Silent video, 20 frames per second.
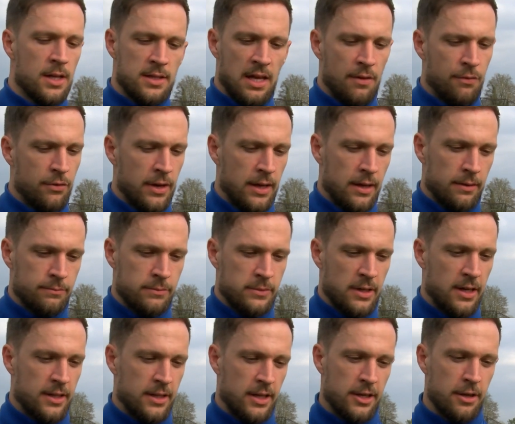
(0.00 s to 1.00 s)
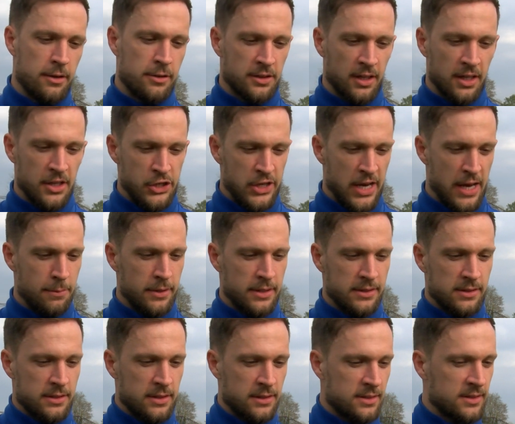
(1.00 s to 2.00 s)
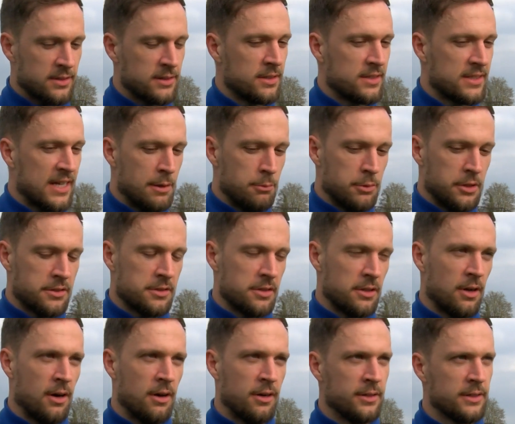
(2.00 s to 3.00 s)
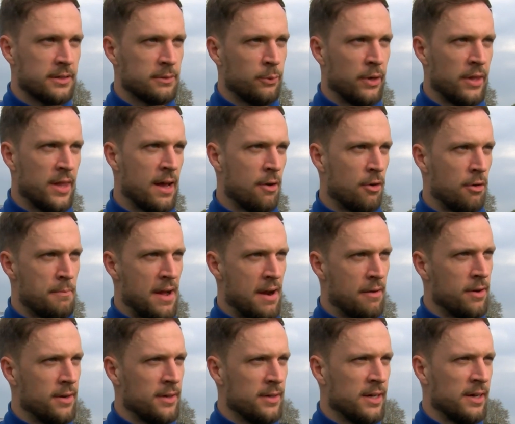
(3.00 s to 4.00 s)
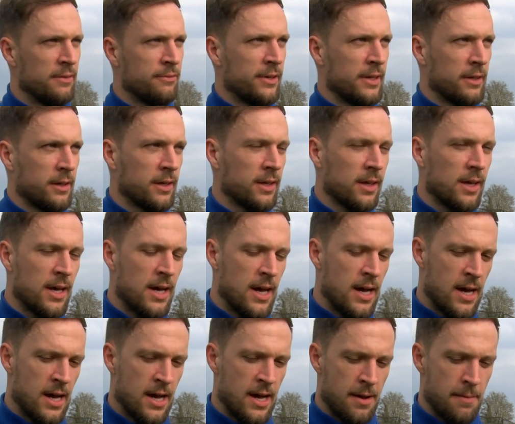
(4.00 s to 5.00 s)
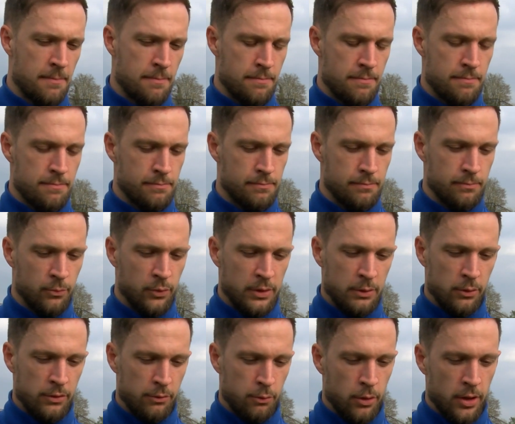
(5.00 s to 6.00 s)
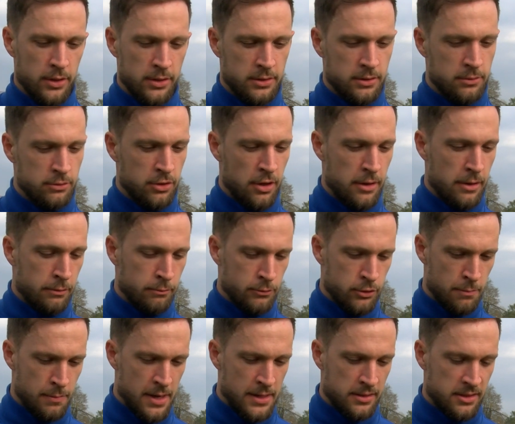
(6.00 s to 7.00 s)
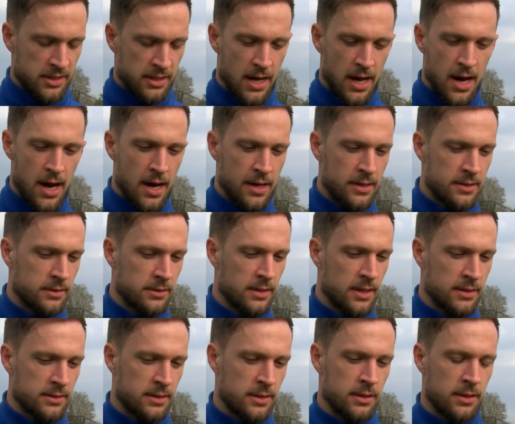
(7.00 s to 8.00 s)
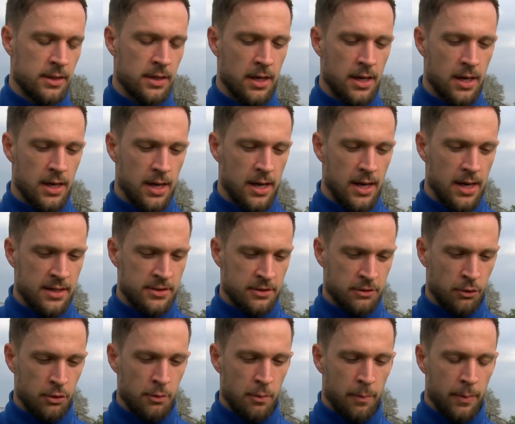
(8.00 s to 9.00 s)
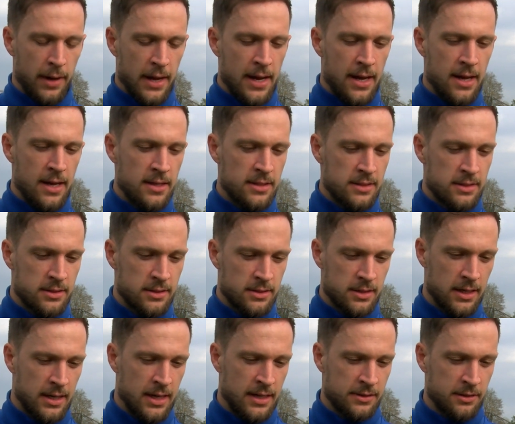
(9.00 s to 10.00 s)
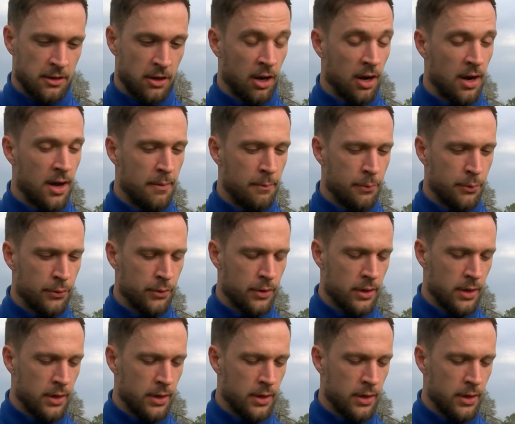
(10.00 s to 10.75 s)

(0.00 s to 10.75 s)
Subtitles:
Definitely. I know it's cliche, but the table doesn't lie. We're there on merit. I think we've worked tremendously hard as a group of players, as a club,